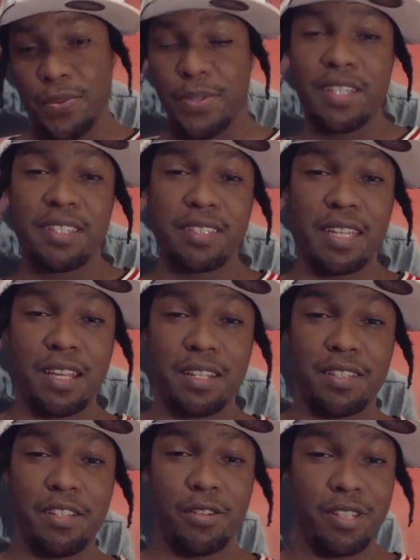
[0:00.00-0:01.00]
This
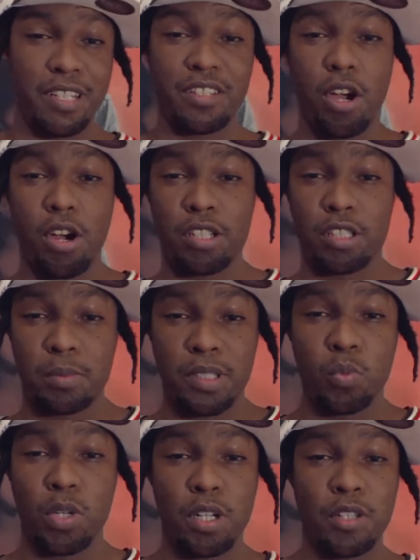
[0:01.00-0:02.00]
stance here is
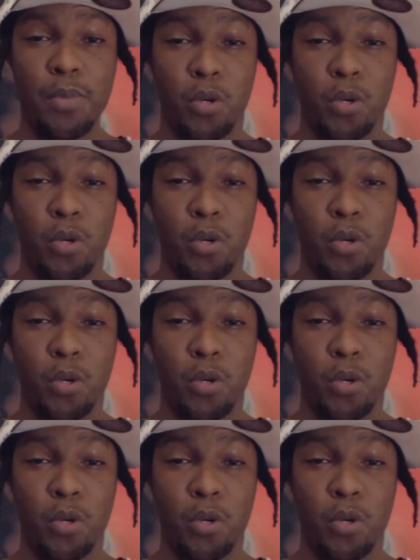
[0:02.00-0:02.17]
arguably one of the